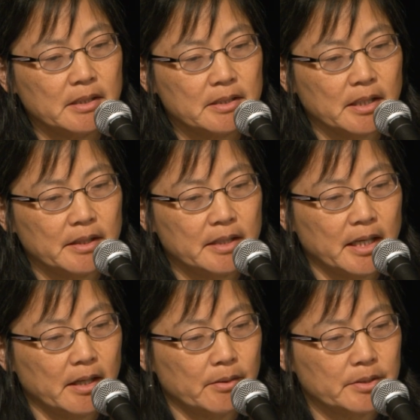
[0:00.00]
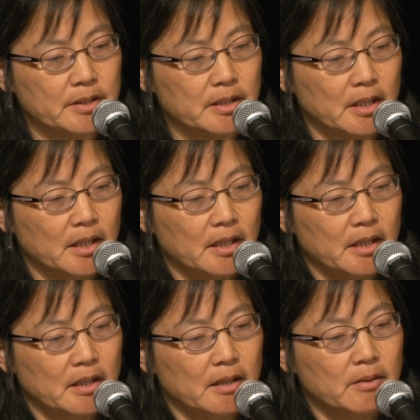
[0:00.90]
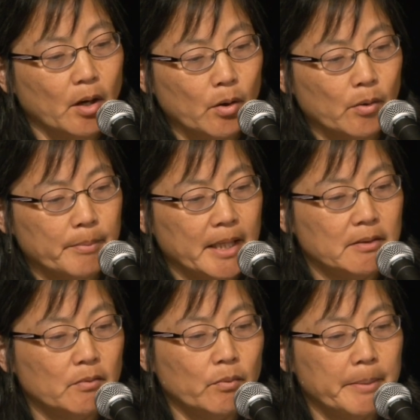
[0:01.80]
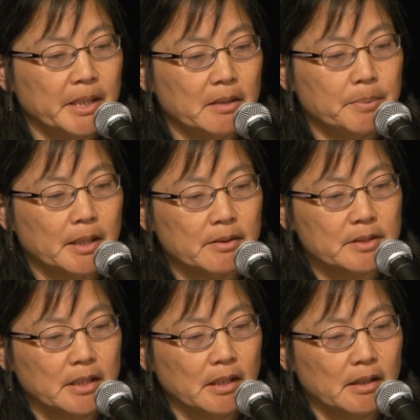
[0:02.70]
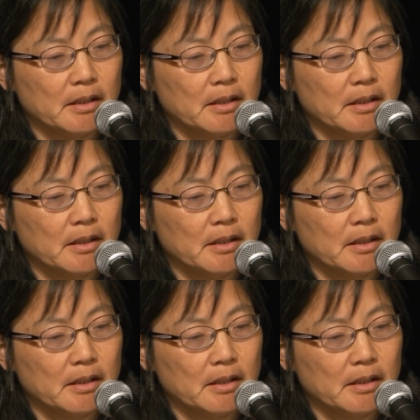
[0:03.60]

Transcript: inside the house, the home, and women the pillars,